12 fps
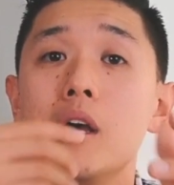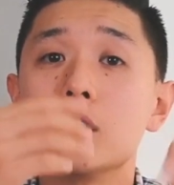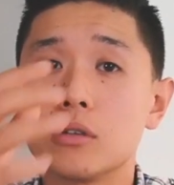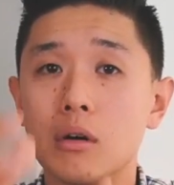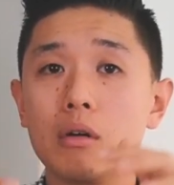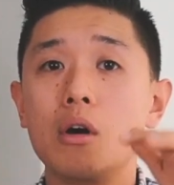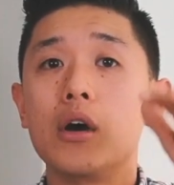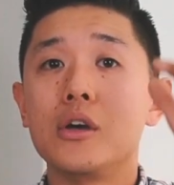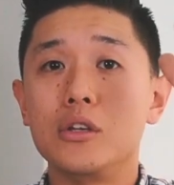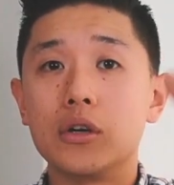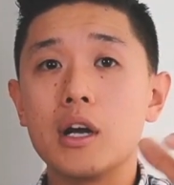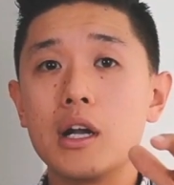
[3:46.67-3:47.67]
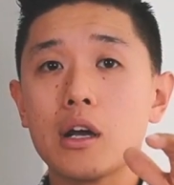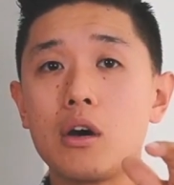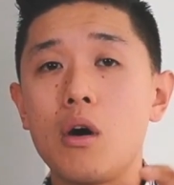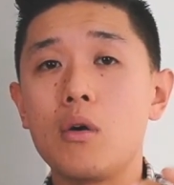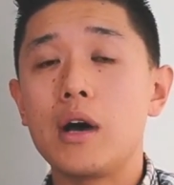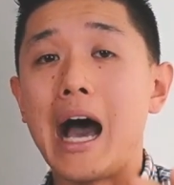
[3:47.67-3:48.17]
So you're gonna
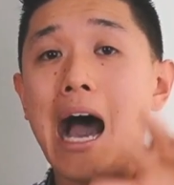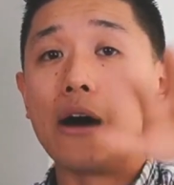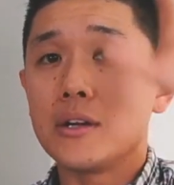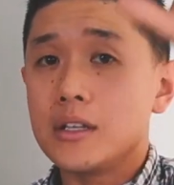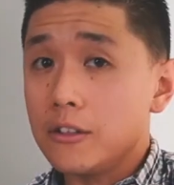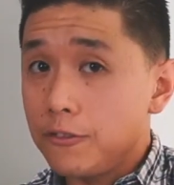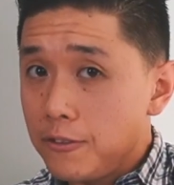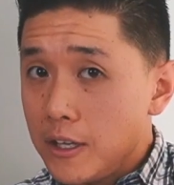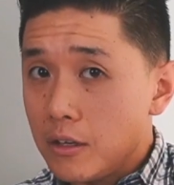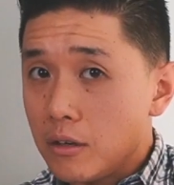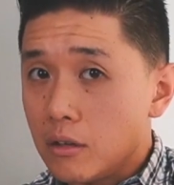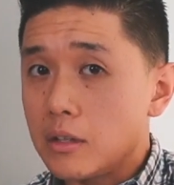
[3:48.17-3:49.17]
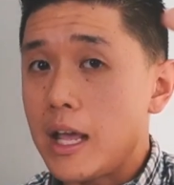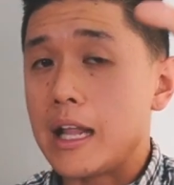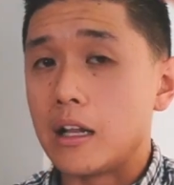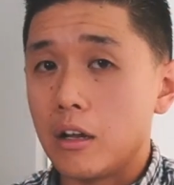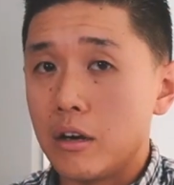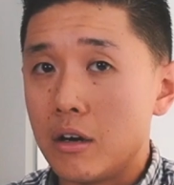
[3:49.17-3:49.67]
go out in the field
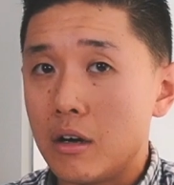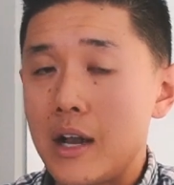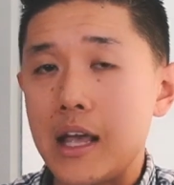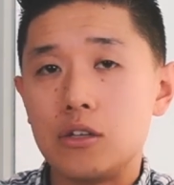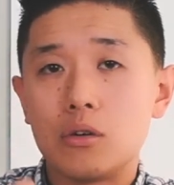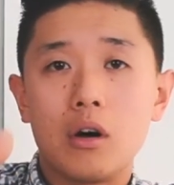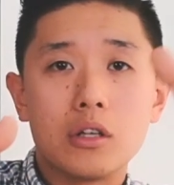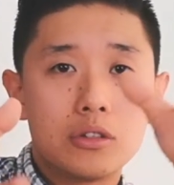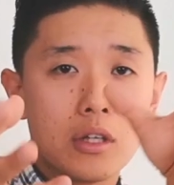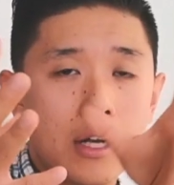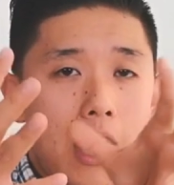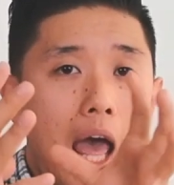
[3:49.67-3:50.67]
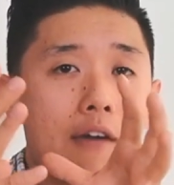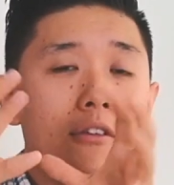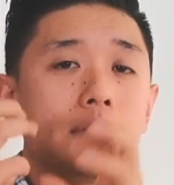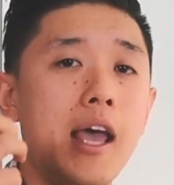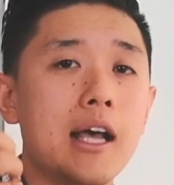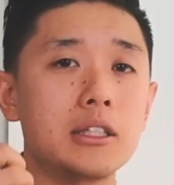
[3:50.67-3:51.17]
and learn, and you're also gonna have
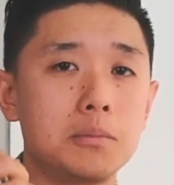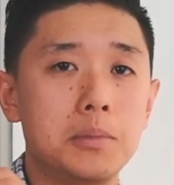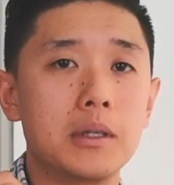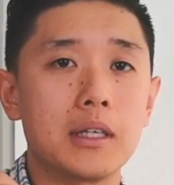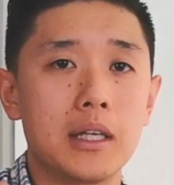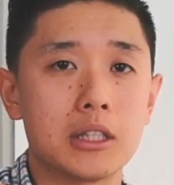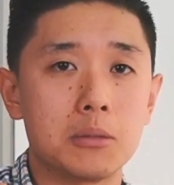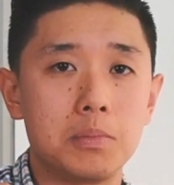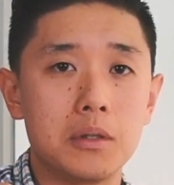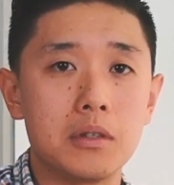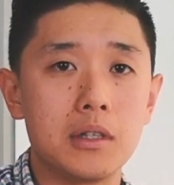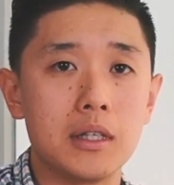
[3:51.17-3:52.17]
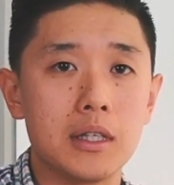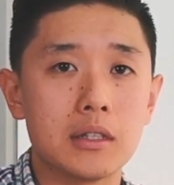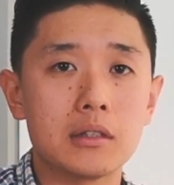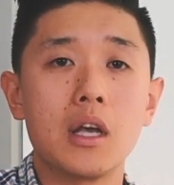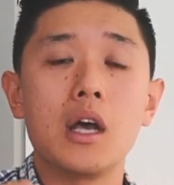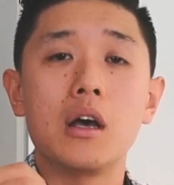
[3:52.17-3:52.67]
textbook
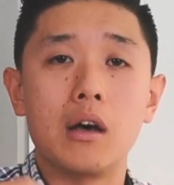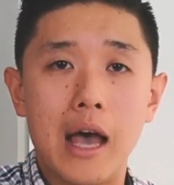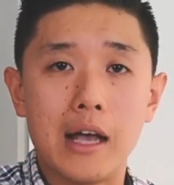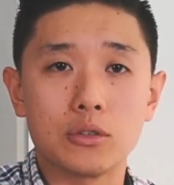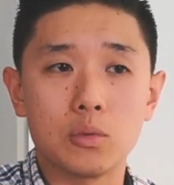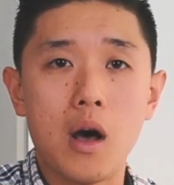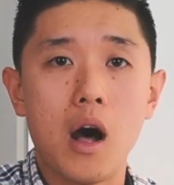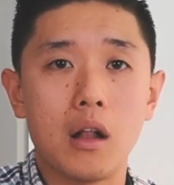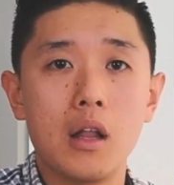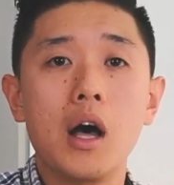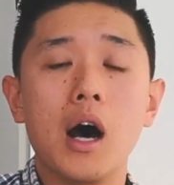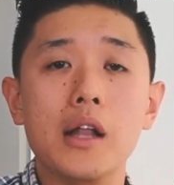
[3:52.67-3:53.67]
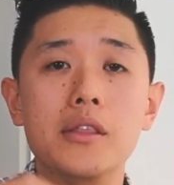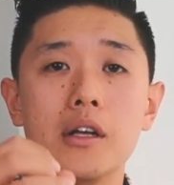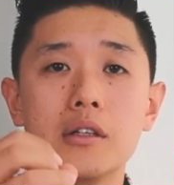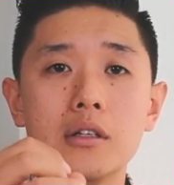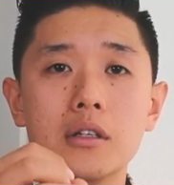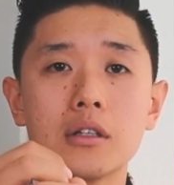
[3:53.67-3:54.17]
experience as well.
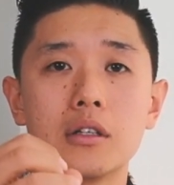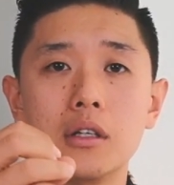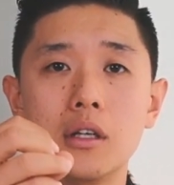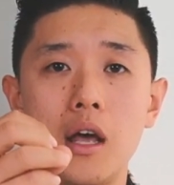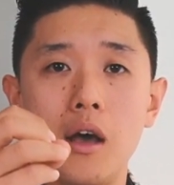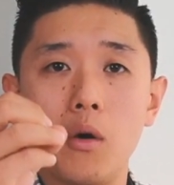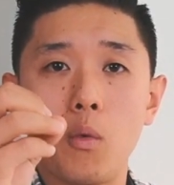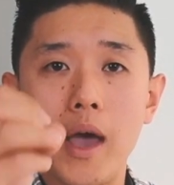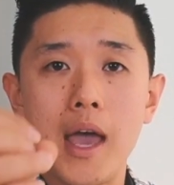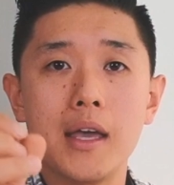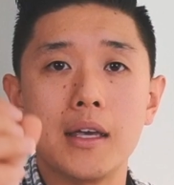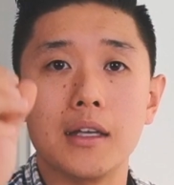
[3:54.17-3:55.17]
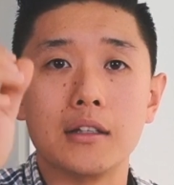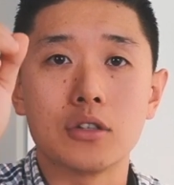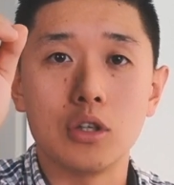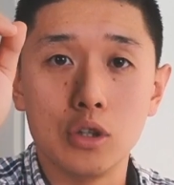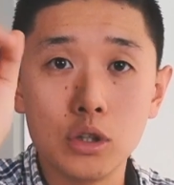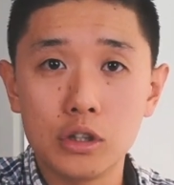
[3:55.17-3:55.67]
Another good way is
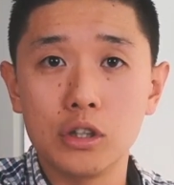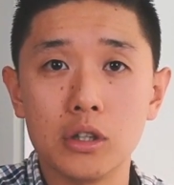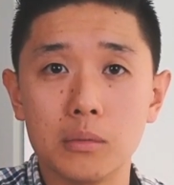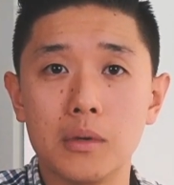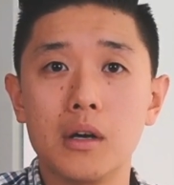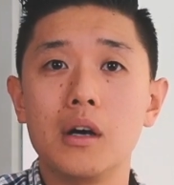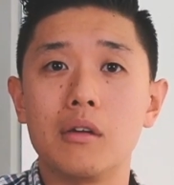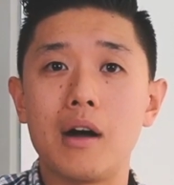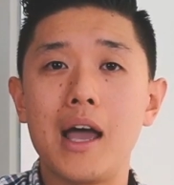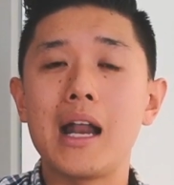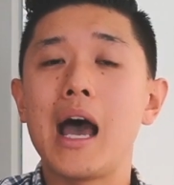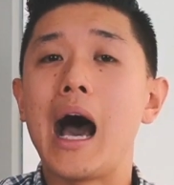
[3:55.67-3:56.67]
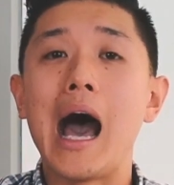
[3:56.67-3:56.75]
YouTube, right?